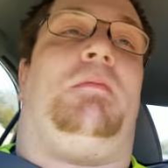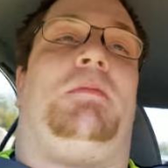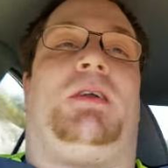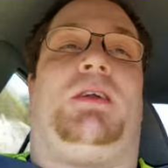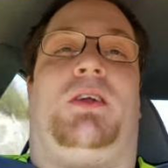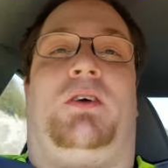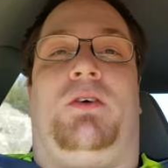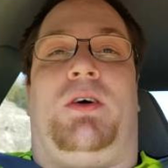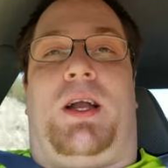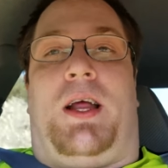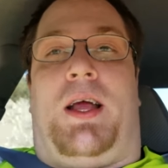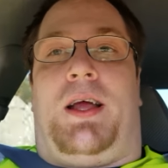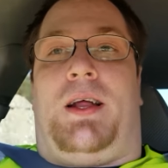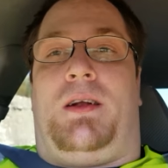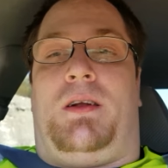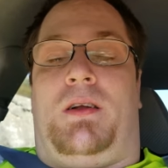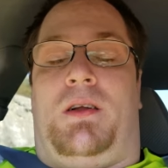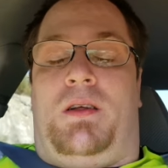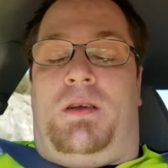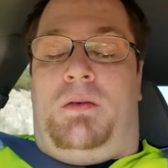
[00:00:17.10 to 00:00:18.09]
to an end
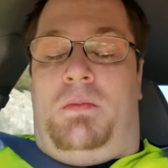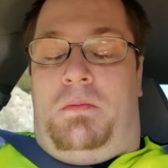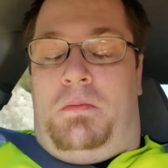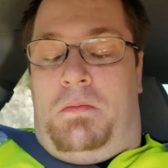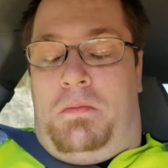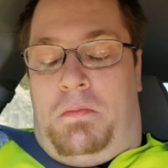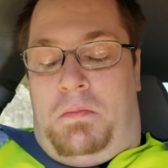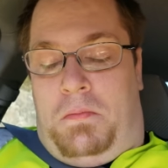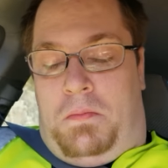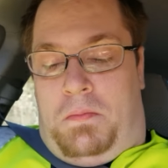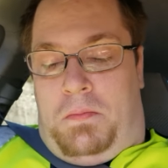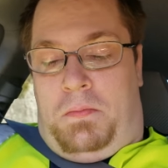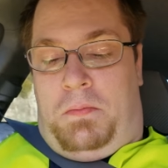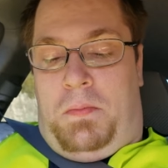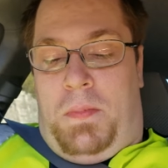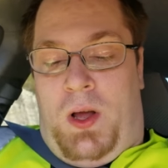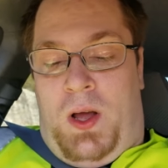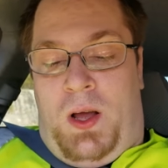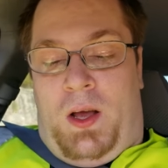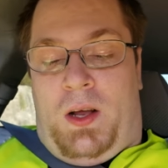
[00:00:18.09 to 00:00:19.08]

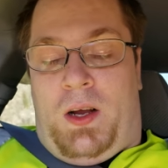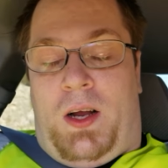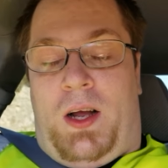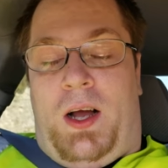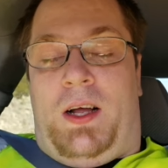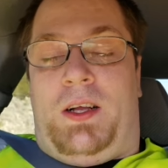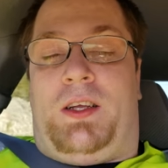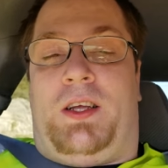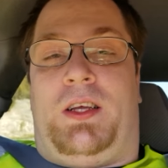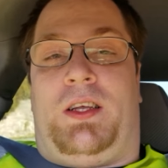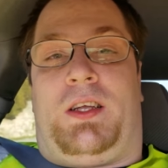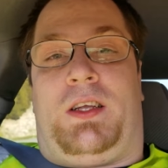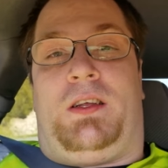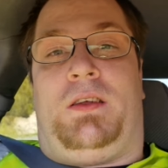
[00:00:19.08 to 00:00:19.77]
because he's